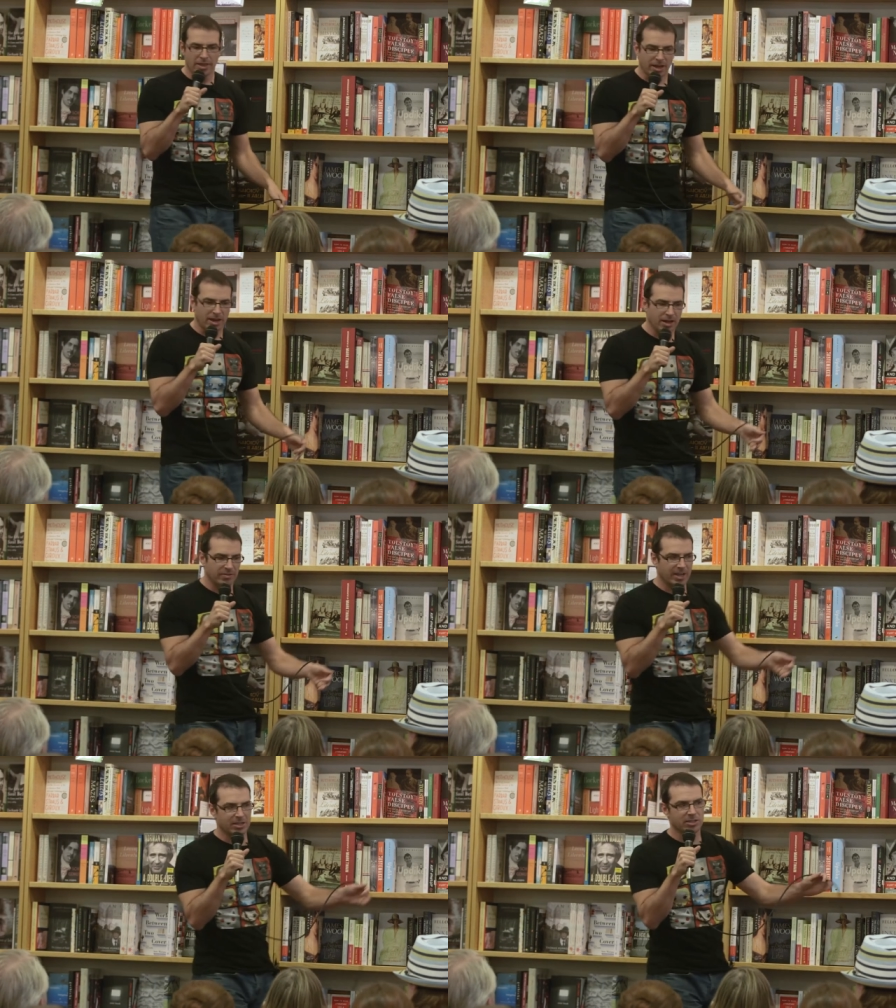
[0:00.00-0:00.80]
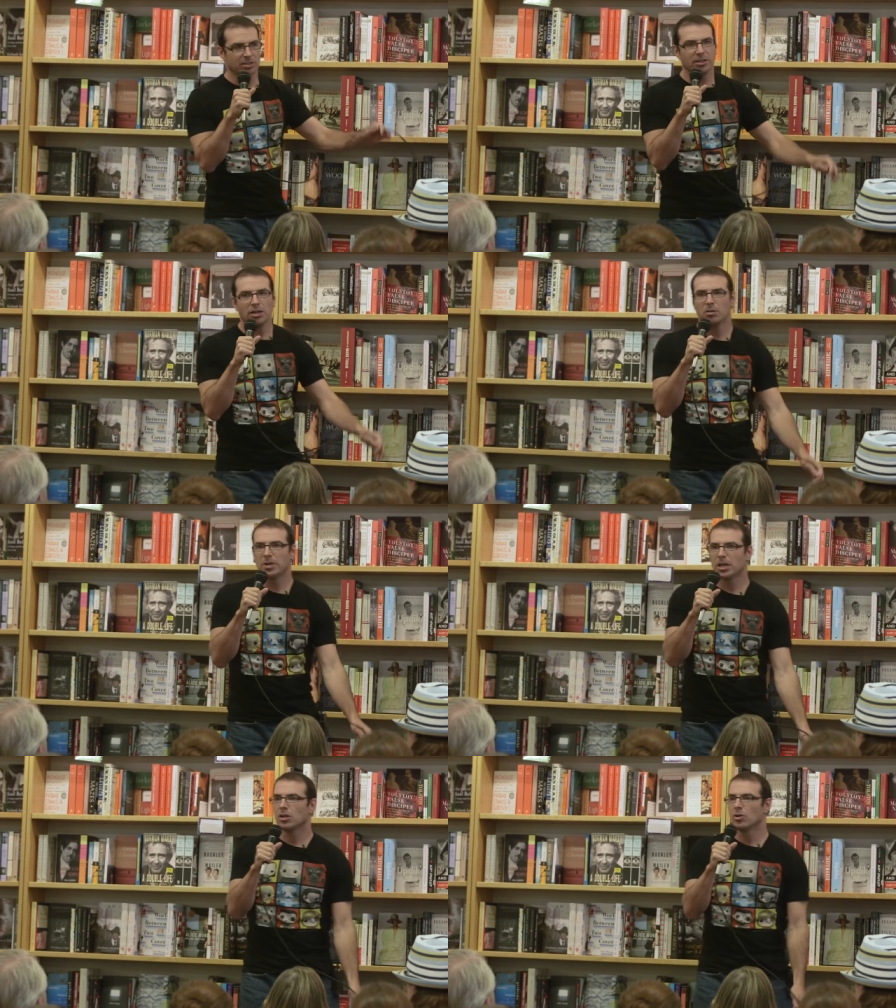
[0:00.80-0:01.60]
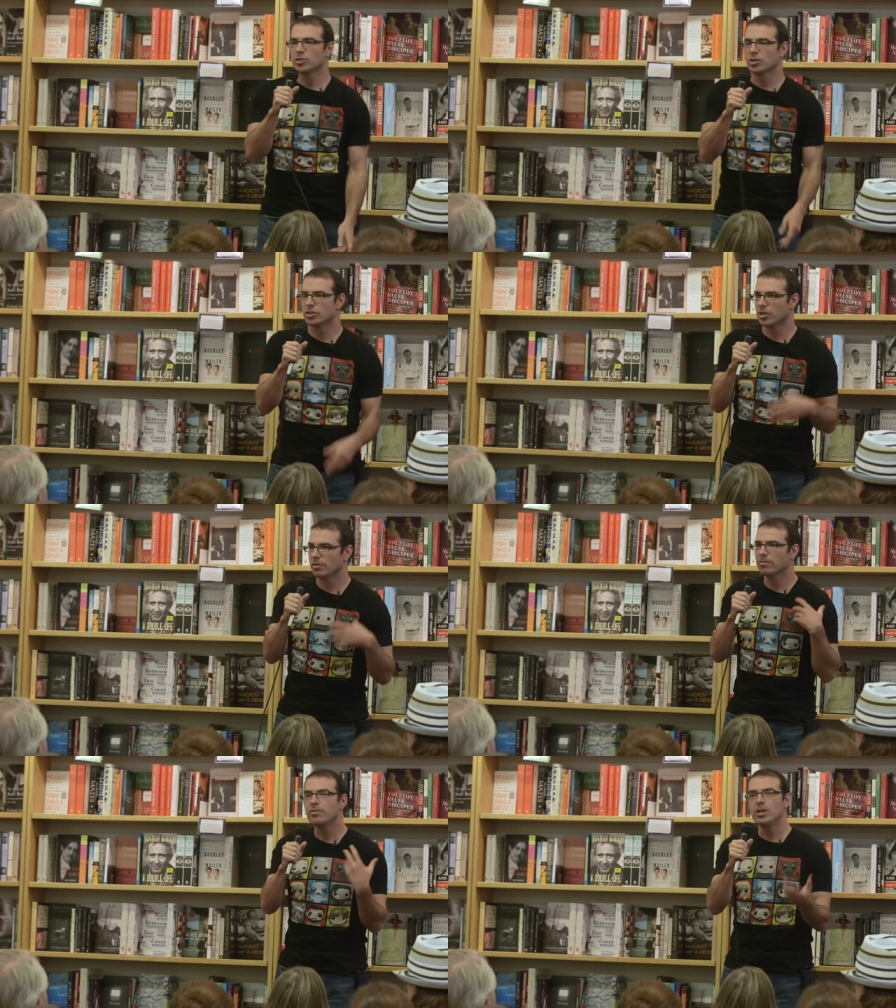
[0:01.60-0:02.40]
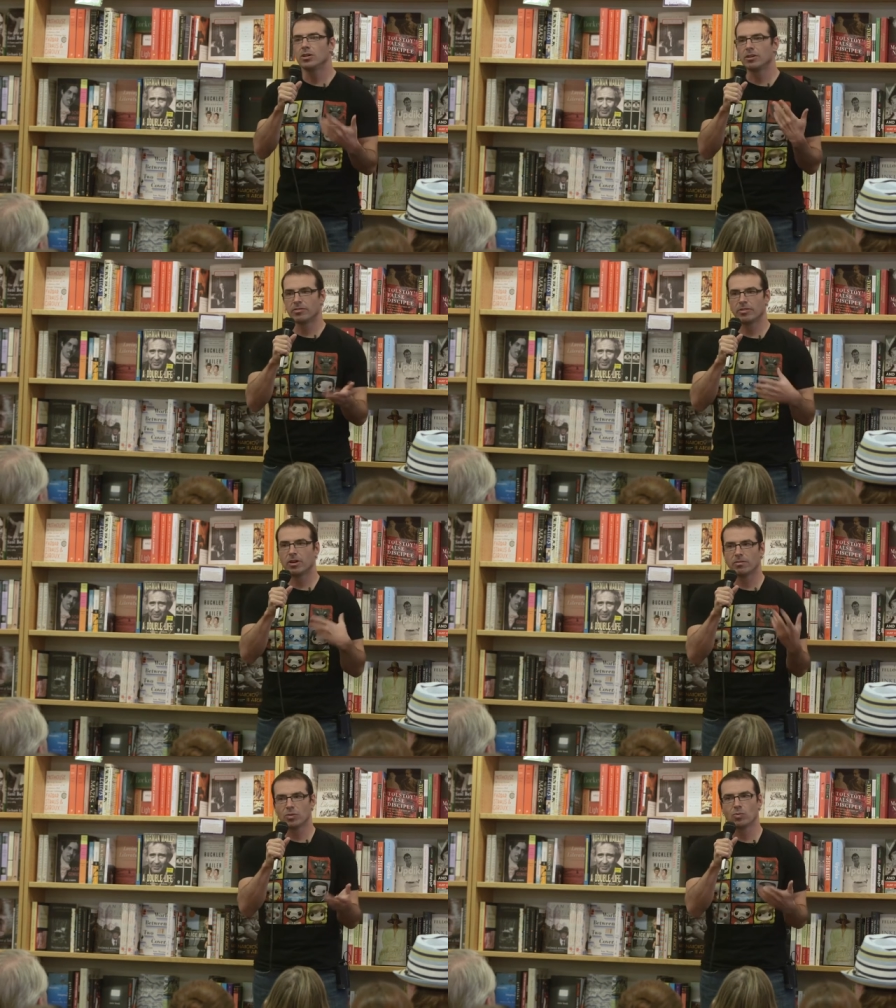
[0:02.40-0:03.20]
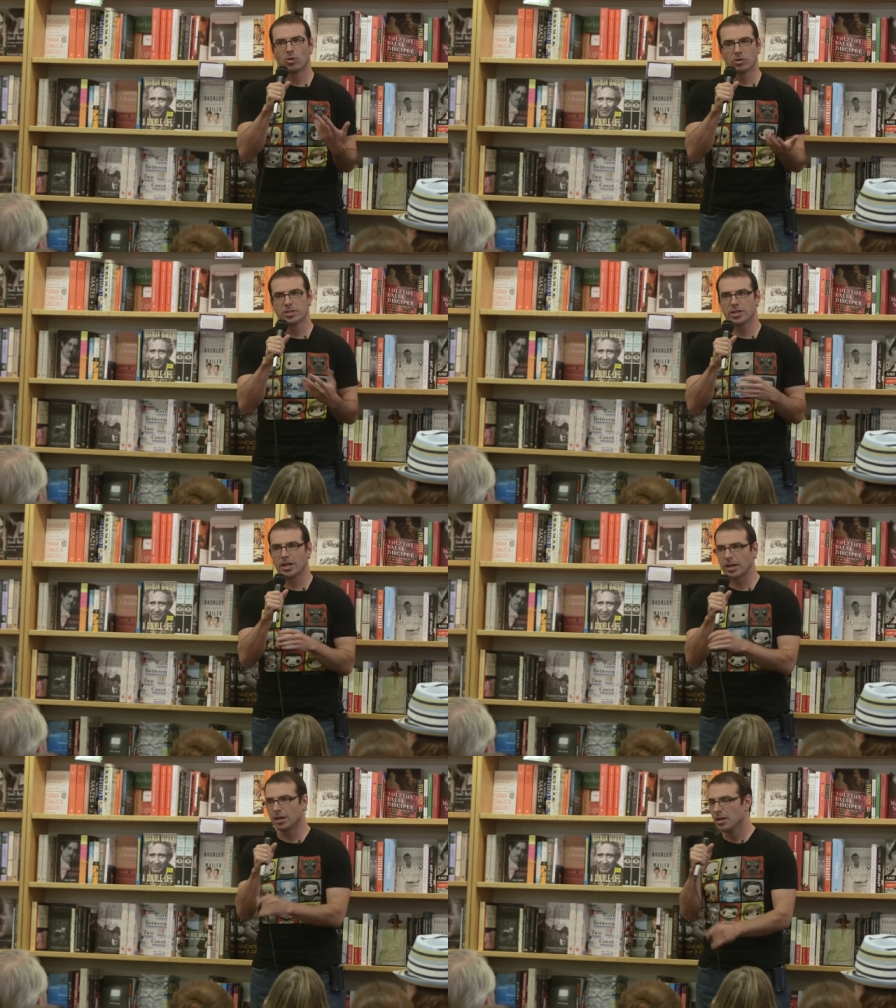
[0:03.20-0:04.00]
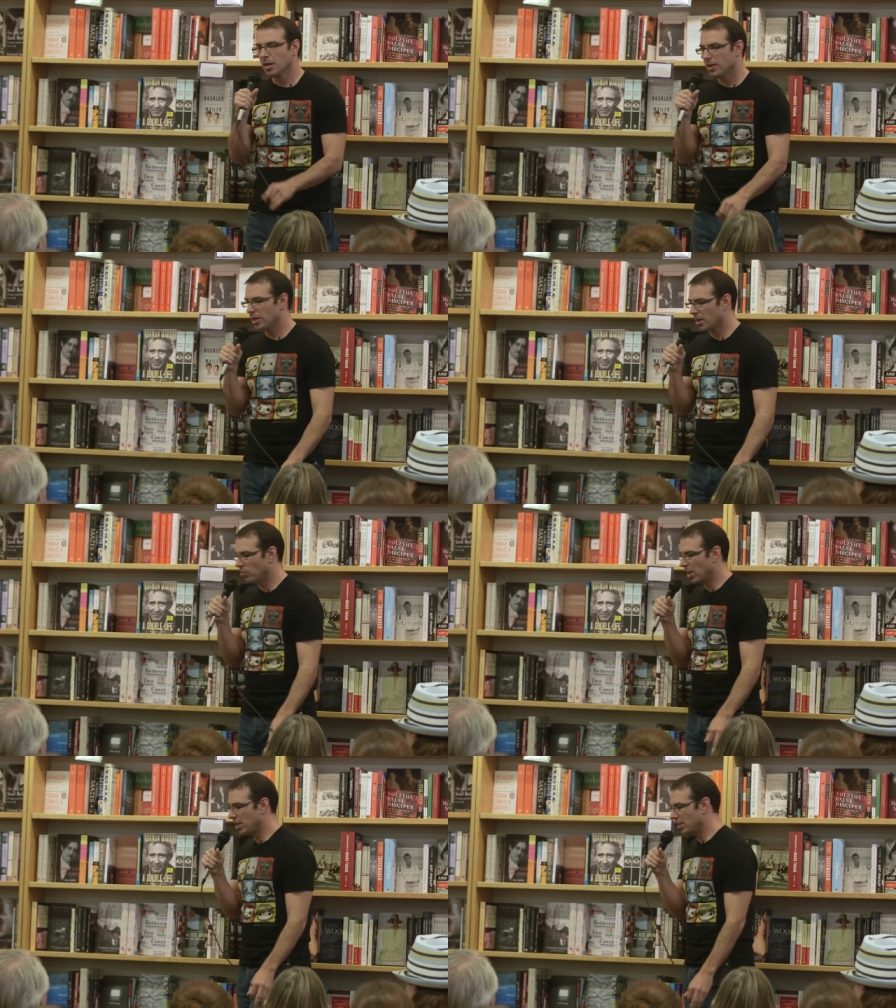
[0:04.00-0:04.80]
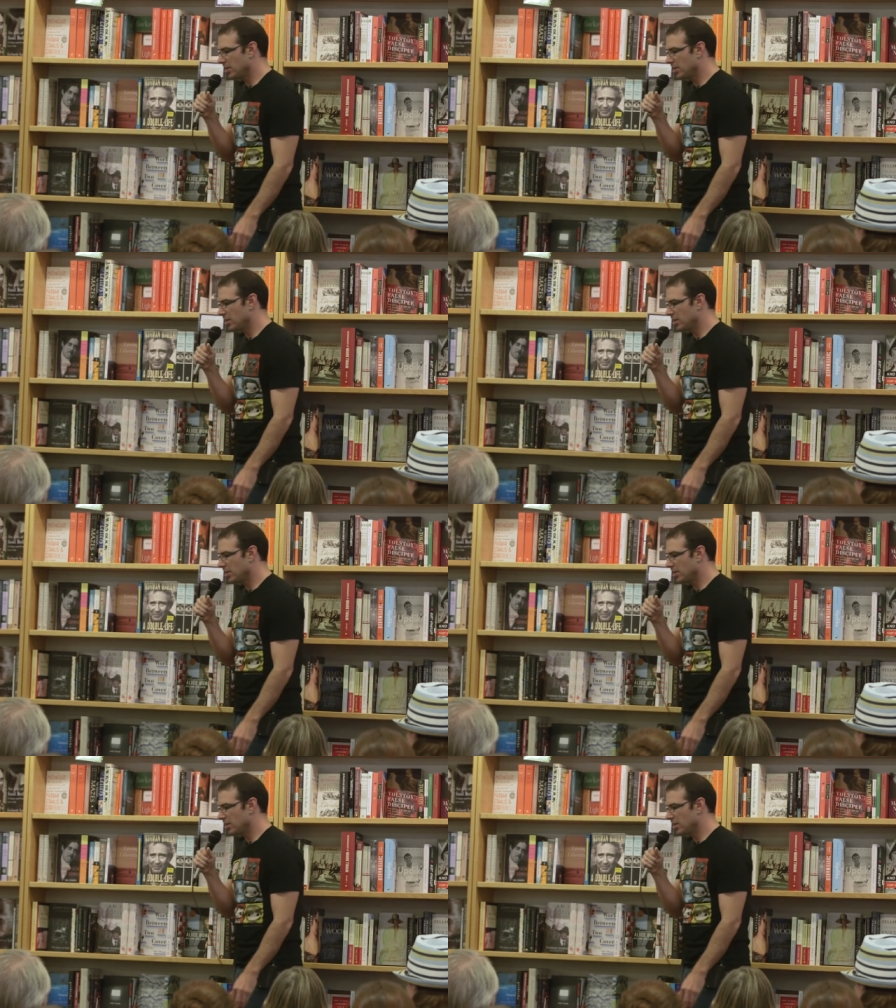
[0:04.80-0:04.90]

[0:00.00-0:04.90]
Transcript: that kind of gets a little bit closer to the feel of, of the worlds that I that I'm writing.